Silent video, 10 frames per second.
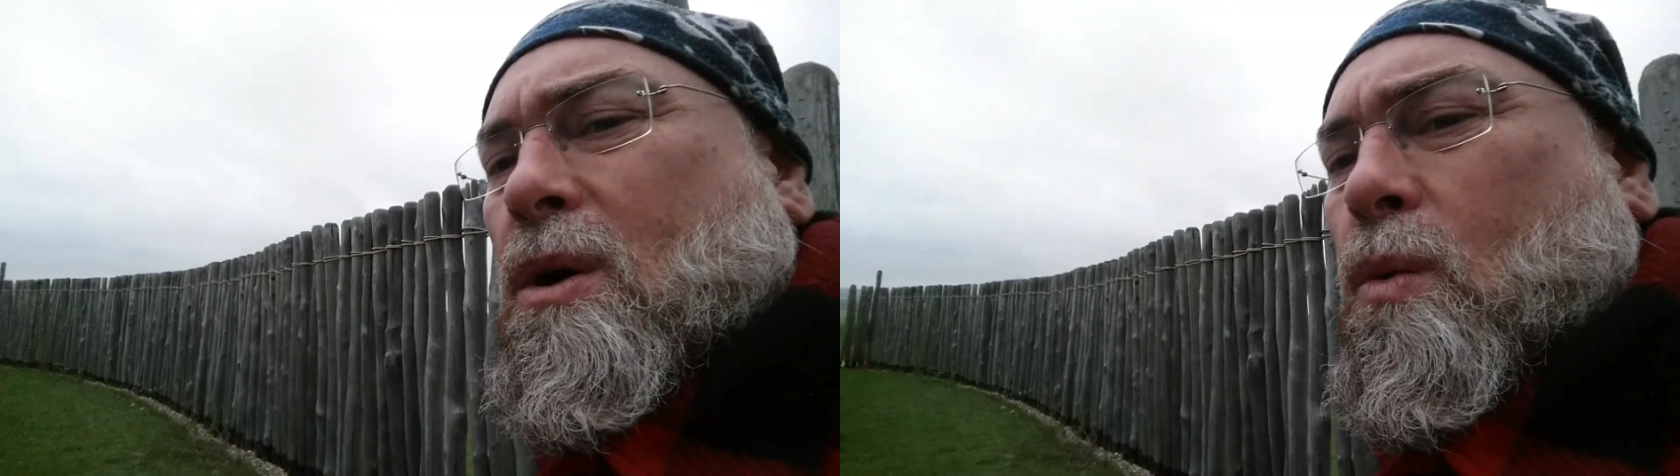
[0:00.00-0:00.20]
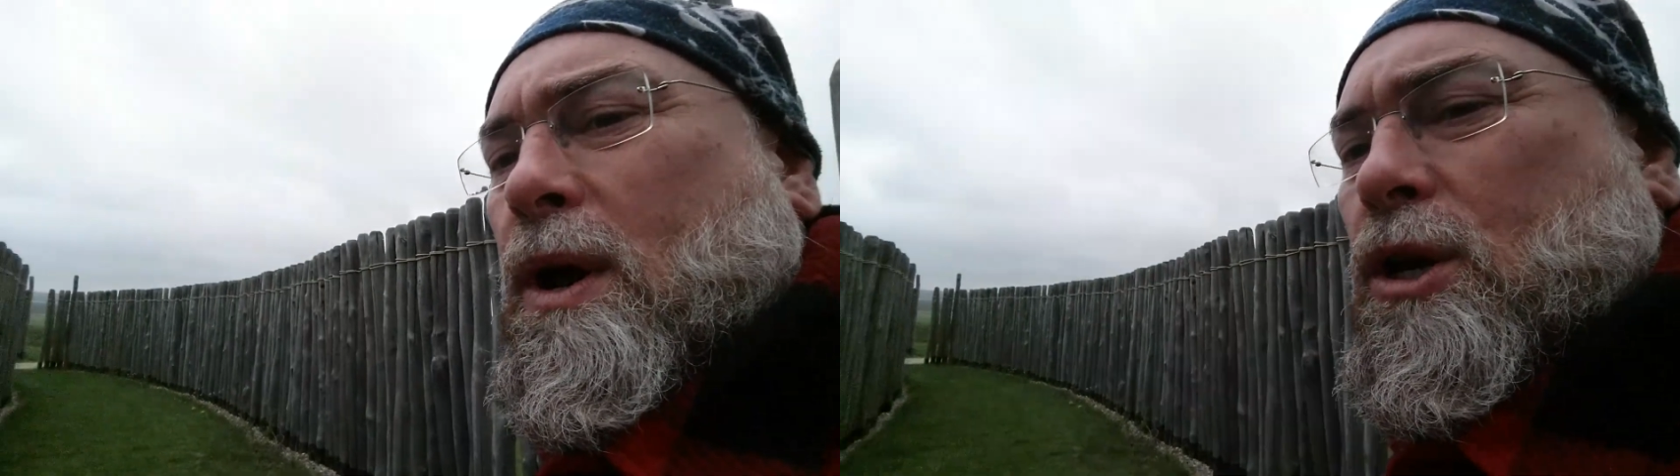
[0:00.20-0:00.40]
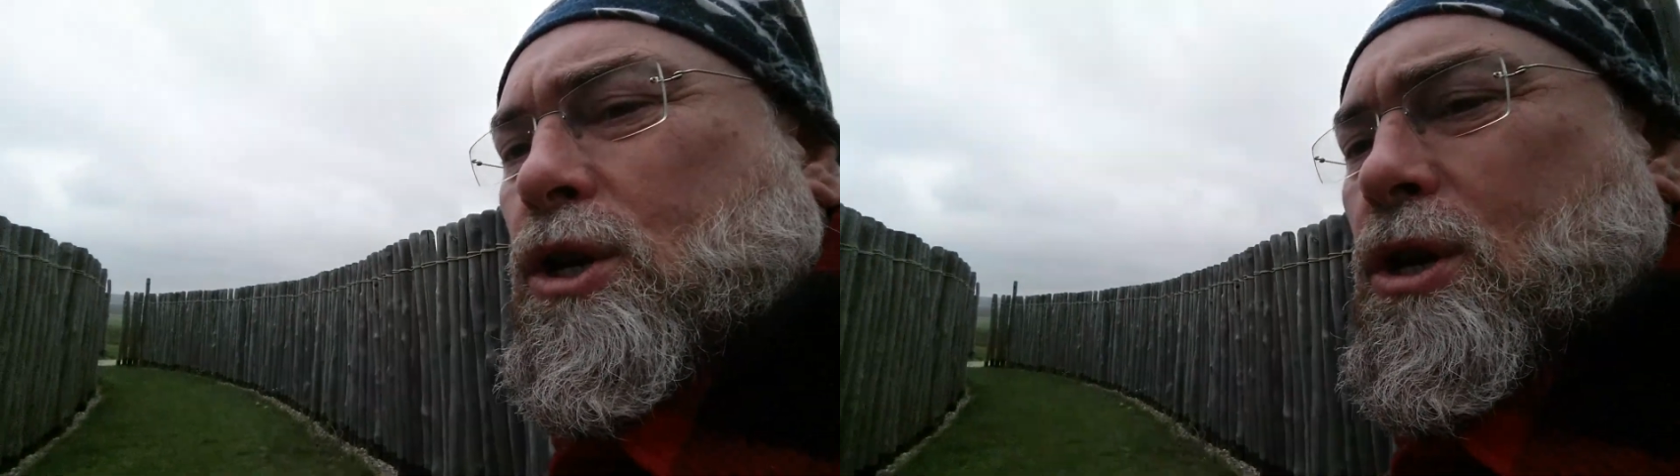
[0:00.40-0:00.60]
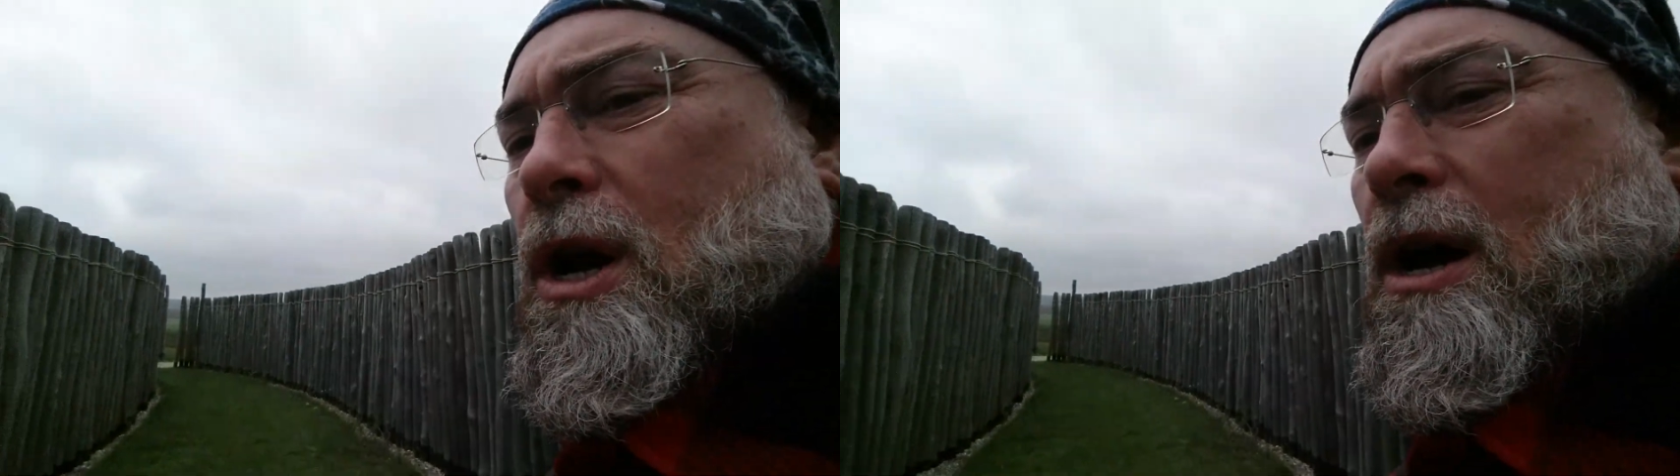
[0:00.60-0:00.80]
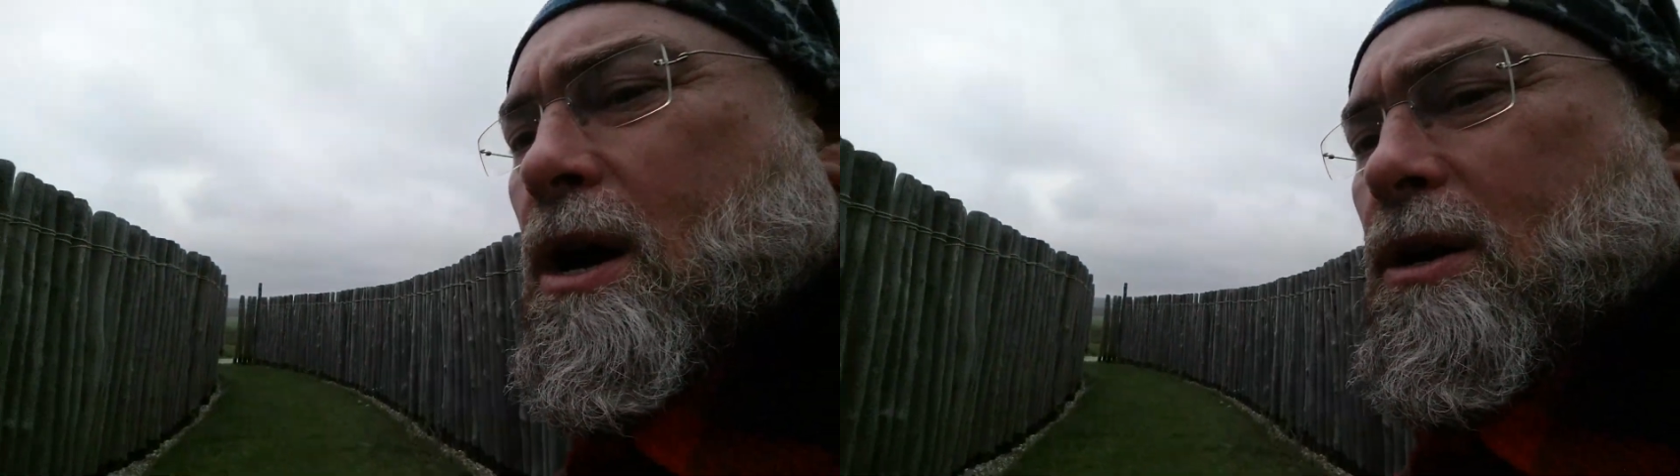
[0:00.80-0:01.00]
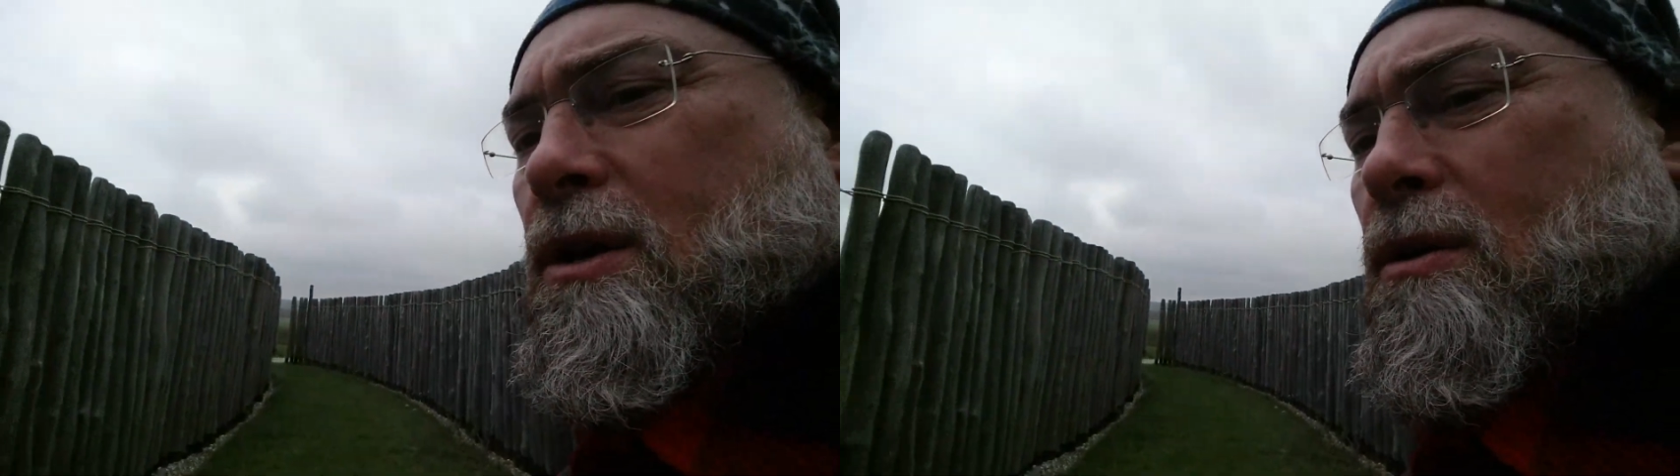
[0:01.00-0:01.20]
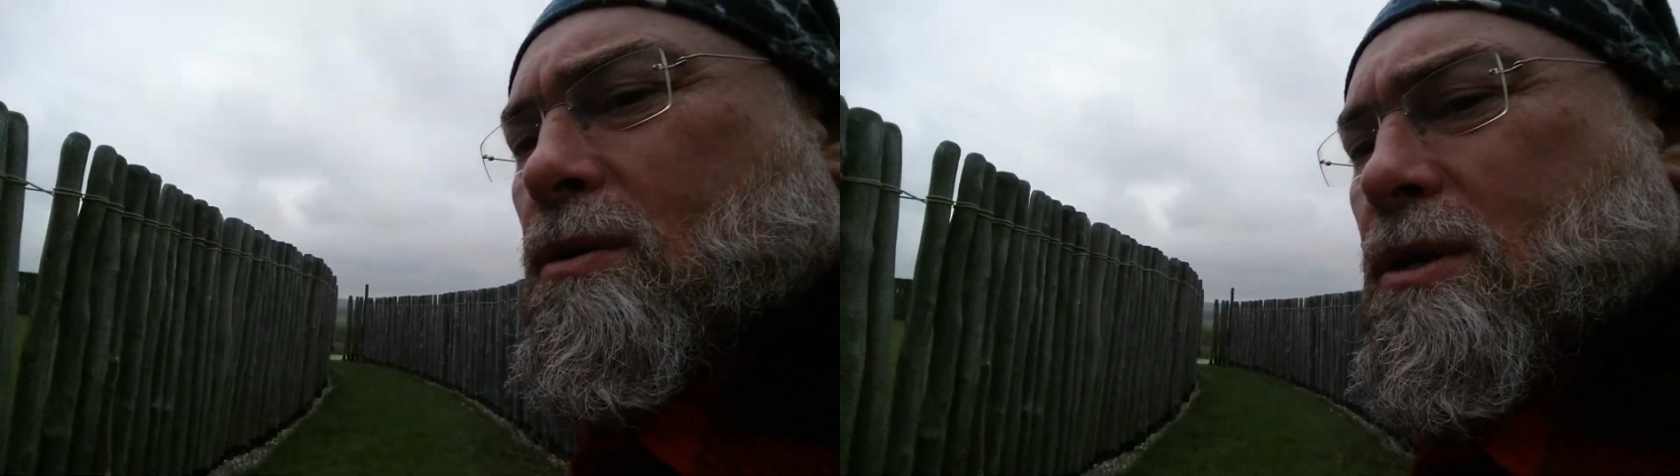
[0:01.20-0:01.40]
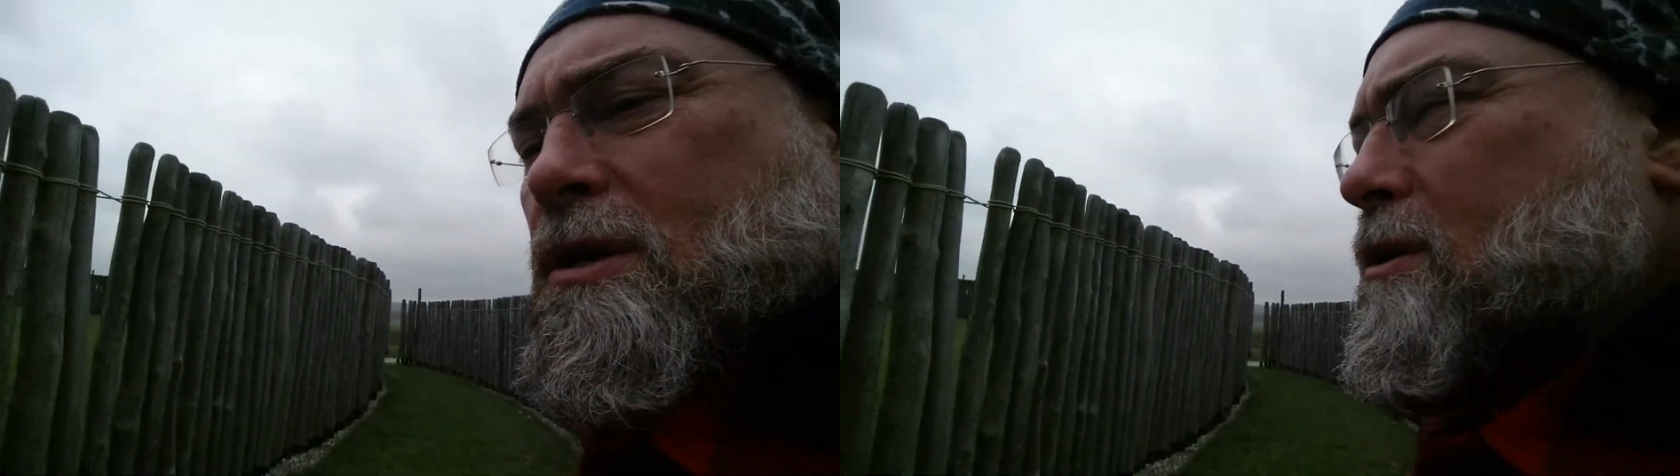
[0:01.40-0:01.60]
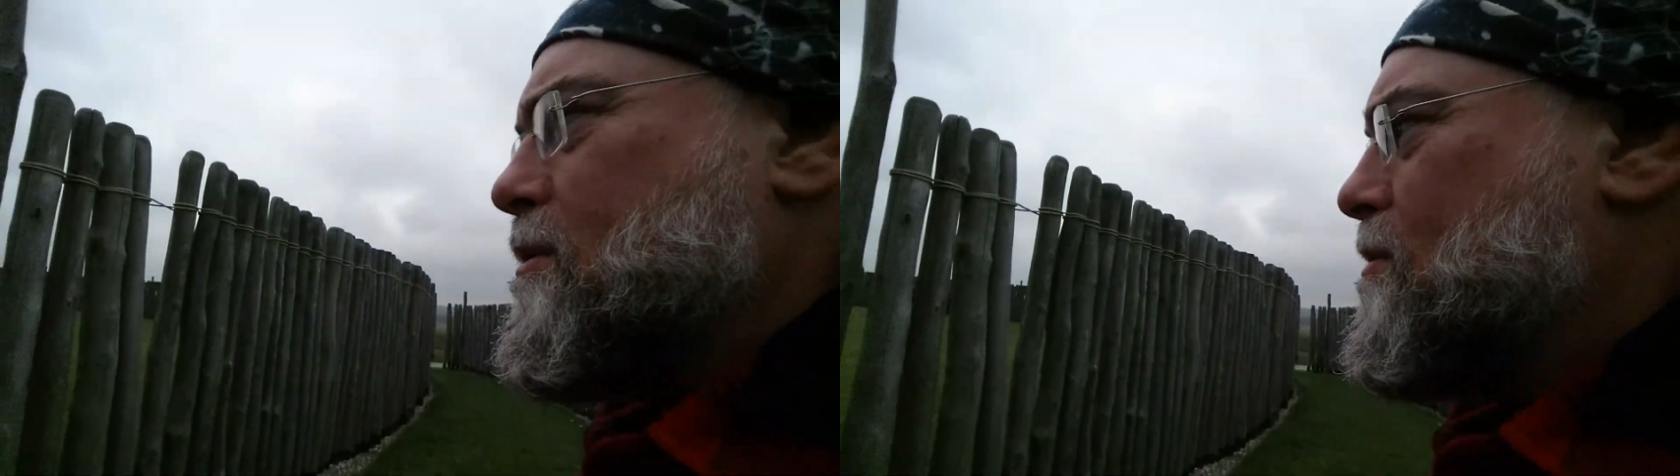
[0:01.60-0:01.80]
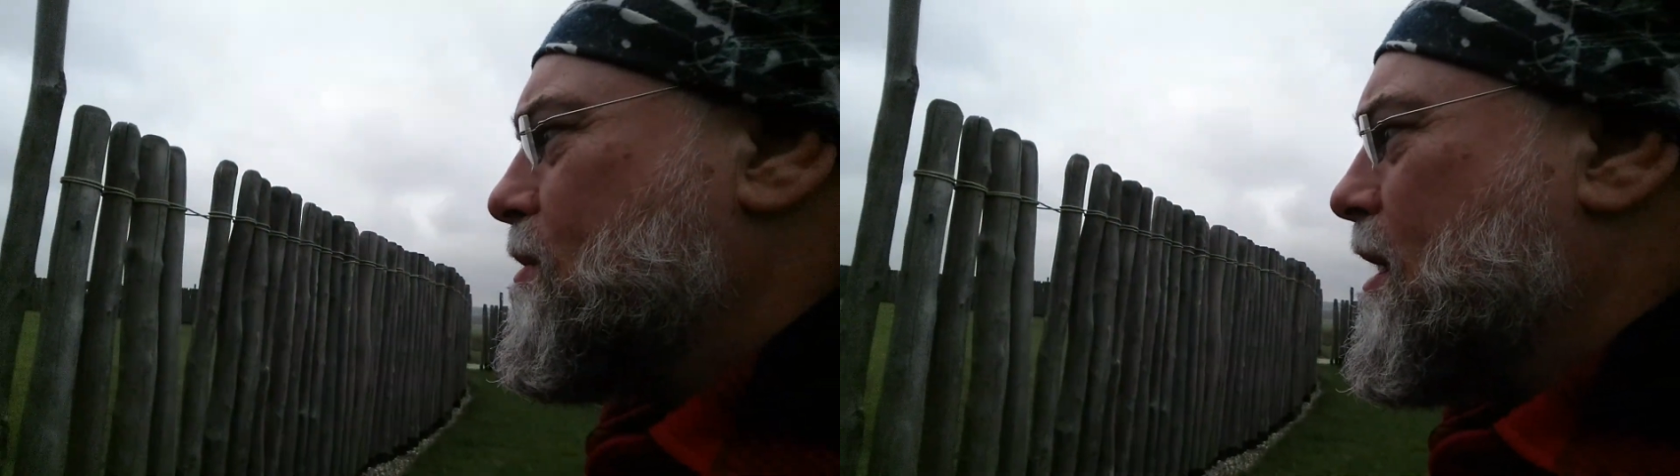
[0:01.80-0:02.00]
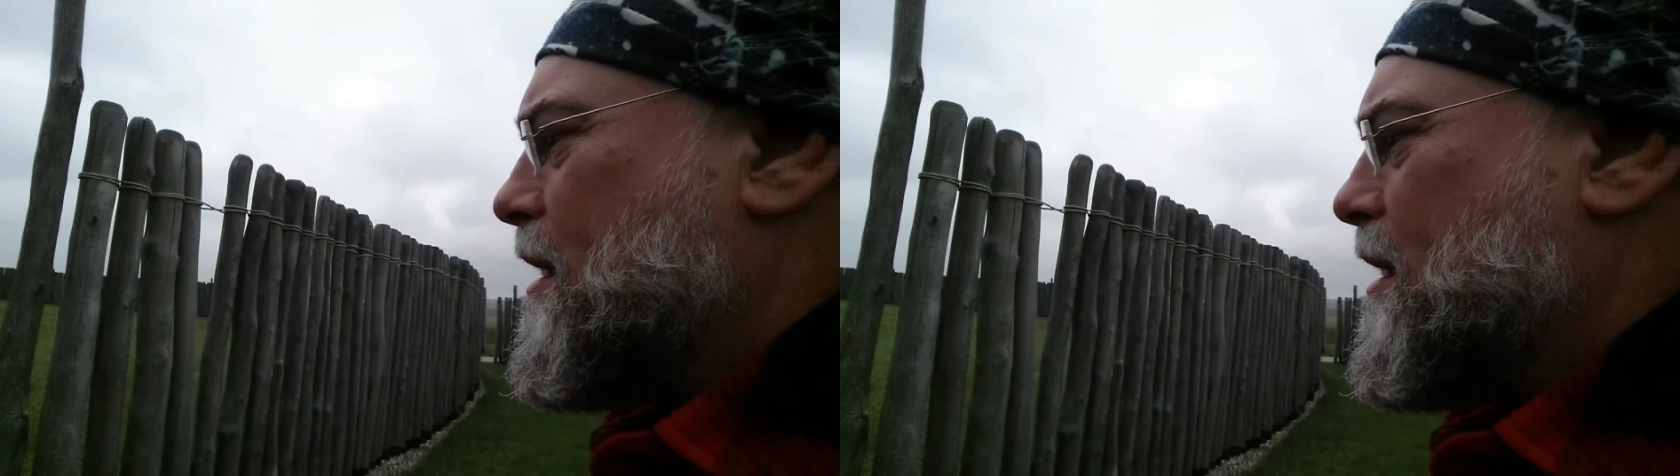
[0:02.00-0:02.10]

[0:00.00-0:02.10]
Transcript: which are used to